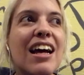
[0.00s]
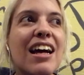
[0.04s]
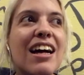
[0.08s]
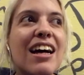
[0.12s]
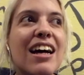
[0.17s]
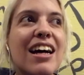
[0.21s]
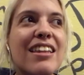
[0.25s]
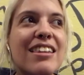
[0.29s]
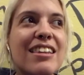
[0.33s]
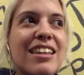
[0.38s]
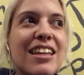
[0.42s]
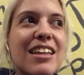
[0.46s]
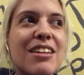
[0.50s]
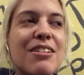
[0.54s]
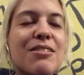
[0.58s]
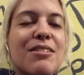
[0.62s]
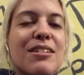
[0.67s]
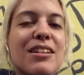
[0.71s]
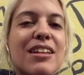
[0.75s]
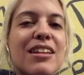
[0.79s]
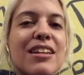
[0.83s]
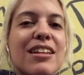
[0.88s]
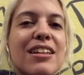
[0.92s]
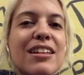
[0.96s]
I
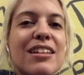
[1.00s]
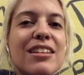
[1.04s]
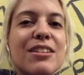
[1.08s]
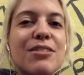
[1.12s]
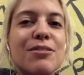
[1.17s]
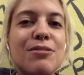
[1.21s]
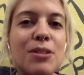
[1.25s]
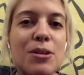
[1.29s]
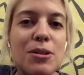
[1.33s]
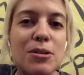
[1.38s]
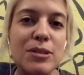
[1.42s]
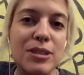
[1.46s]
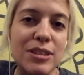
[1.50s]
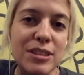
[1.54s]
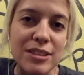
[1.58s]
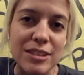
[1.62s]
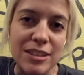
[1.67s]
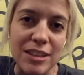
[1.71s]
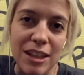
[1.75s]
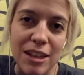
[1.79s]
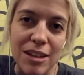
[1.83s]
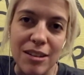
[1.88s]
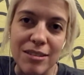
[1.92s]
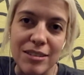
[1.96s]
think the
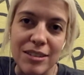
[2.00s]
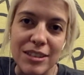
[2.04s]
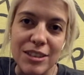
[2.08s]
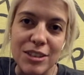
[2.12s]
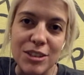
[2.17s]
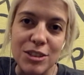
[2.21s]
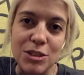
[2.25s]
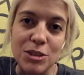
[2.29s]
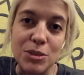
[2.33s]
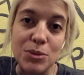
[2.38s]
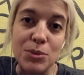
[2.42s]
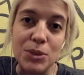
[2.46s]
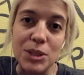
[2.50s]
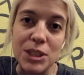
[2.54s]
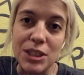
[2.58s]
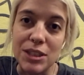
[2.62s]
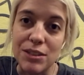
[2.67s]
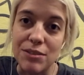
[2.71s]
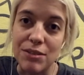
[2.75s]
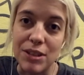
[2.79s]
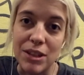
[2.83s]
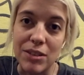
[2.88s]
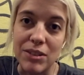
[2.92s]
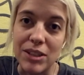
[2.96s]
focus now is to
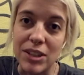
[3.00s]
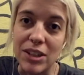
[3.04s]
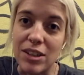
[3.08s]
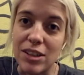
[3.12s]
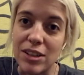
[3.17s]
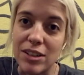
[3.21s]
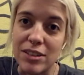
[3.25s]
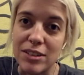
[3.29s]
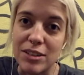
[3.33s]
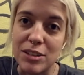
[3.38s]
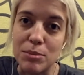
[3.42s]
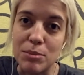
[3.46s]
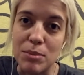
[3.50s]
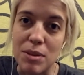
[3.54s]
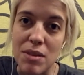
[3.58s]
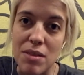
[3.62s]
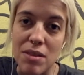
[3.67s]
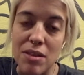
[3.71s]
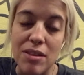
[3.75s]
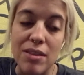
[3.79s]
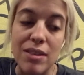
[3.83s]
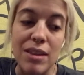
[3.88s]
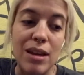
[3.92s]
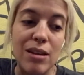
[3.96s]
work very hard this
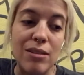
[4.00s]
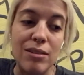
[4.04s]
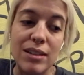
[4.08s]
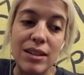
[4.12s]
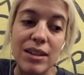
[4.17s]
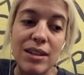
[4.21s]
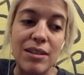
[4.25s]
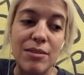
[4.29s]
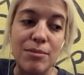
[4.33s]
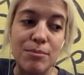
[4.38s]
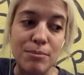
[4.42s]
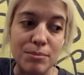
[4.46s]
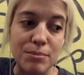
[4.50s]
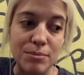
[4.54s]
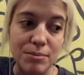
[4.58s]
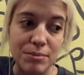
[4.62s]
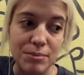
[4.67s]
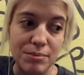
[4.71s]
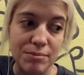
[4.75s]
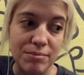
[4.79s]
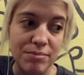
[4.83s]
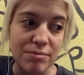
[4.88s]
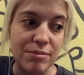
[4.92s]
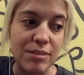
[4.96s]
month. Now that I'm
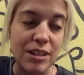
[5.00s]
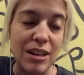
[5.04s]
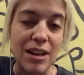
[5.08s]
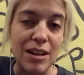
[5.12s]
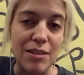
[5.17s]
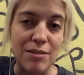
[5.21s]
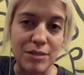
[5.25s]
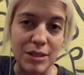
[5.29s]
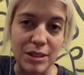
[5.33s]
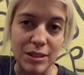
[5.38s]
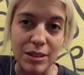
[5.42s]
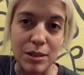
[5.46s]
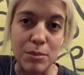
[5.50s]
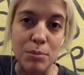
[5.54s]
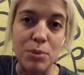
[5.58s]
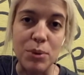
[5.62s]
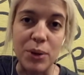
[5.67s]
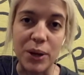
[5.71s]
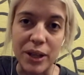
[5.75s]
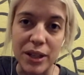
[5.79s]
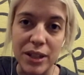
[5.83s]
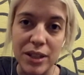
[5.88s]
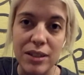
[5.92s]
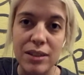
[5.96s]
having a
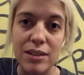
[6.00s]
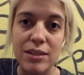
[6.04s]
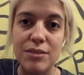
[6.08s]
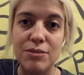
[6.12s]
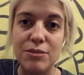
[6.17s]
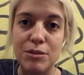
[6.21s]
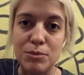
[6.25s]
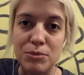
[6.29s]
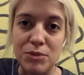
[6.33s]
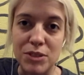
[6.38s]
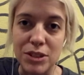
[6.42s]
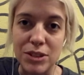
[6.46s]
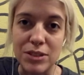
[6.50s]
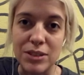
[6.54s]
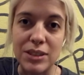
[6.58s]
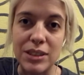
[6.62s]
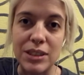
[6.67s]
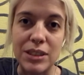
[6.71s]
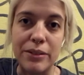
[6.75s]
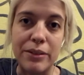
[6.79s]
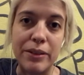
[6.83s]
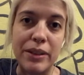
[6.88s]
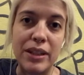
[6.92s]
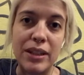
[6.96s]
break from
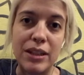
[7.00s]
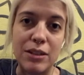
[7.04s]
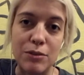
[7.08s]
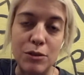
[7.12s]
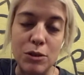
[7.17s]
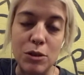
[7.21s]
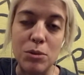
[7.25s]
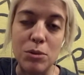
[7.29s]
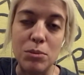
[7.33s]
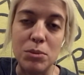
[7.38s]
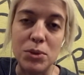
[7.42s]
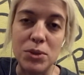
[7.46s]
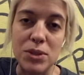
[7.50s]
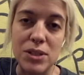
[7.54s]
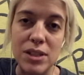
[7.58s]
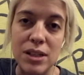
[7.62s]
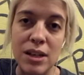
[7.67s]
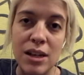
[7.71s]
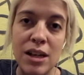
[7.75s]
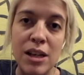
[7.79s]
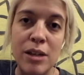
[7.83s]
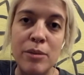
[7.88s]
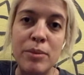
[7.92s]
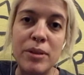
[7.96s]
volunteering and I've got more
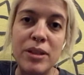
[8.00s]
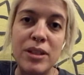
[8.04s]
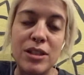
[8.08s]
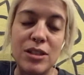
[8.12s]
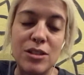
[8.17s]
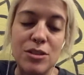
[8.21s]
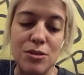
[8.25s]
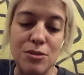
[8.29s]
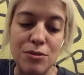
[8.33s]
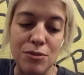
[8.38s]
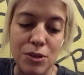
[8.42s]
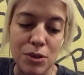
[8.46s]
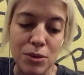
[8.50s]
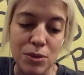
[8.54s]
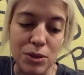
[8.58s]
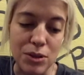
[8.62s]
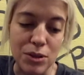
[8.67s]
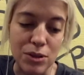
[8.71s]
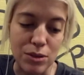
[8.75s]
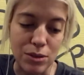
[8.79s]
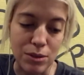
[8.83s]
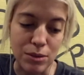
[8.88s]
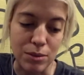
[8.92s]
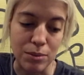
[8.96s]
time, I need to
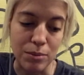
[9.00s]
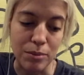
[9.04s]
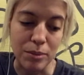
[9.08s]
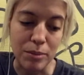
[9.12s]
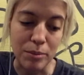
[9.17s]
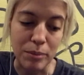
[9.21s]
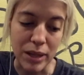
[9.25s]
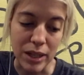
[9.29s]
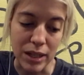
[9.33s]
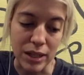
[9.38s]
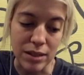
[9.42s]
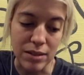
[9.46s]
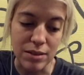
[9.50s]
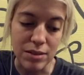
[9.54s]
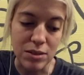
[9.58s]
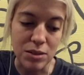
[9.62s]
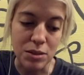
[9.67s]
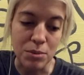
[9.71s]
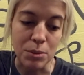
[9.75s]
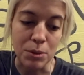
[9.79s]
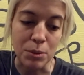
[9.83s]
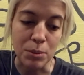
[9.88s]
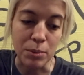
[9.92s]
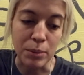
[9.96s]
focus on making
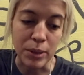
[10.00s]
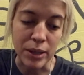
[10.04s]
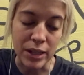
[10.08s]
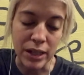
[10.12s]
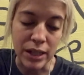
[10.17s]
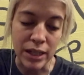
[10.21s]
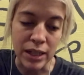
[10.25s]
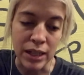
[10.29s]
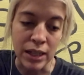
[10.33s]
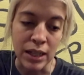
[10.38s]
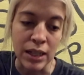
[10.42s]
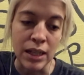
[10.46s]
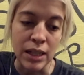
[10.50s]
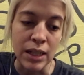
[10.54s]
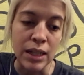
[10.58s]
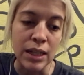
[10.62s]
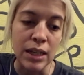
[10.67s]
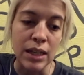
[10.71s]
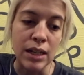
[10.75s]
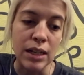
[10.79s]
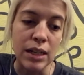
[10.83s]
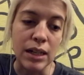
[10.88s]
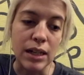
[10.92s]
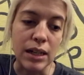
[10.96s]
some more money.
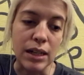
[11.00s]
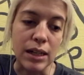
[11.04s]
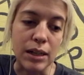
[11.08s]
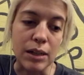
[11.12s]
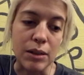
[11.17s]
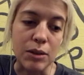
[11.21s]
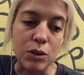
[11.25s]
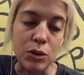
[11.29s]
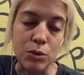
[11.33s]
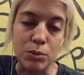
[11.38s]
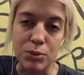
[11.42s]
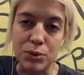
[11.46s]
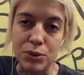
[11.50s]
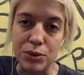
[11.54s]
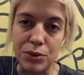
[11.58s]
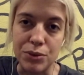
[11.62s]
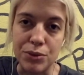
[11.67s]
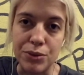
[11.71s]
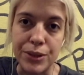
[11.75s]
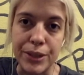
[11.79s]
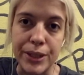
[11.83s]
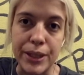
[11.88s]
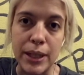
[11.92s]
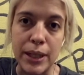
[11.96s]
On
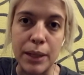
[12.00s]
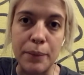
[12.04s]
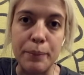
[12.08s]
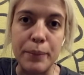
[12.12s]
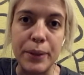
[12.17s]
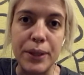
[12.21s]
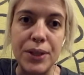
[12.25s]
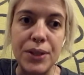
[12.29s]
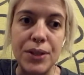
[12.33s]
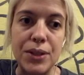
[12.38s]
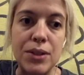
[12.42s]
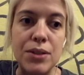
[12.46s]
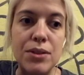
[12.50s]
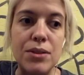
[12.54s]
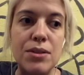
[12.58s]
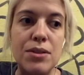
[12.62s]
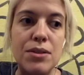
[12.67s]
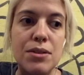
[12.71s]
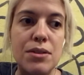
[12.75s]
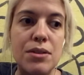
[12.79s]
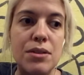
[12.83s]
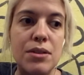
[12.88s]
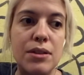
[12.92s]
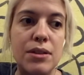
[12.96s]
proofreading,
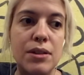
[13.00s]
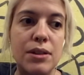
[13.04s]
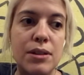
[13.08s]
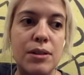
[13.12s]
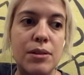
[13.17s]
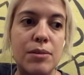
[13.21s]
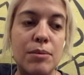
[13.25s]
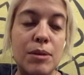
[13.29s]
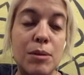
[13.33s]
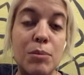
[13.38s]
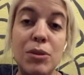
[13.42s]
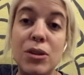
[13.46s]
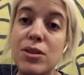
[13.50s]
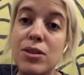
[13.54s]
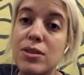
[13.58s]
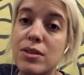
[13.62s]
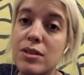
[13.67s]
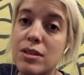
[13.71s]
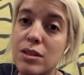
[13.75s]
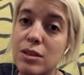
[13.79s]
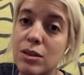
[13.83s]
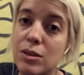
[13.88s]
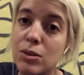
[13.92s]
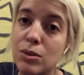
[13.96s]
because I'm going to
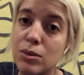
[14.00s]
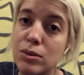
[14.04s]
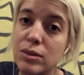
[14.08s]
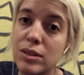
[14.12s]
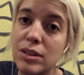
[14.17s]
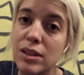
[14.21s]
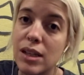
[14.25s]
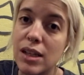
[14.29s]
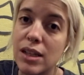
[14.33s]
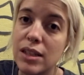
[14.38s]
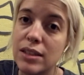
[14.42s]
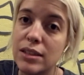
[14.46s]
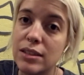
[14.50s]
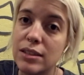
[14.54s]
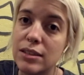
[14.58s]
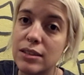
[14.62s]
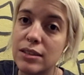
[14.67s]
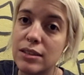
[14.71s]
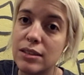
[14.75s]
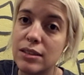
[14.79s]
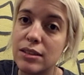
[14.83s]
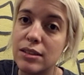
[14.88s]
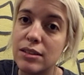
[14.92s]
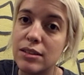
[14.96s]
see the Northern Lights
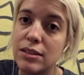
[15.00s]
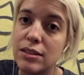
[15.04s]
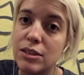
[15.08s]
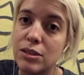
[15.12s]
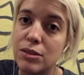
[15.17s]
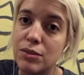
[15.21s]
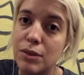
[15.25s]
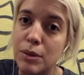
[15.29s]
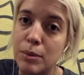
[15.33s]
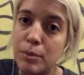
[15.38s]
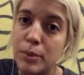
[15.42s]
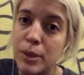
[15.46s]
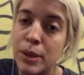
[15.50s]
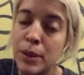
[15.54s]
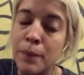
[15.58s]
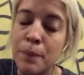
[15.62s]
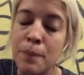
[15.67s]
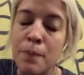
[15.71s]
in November,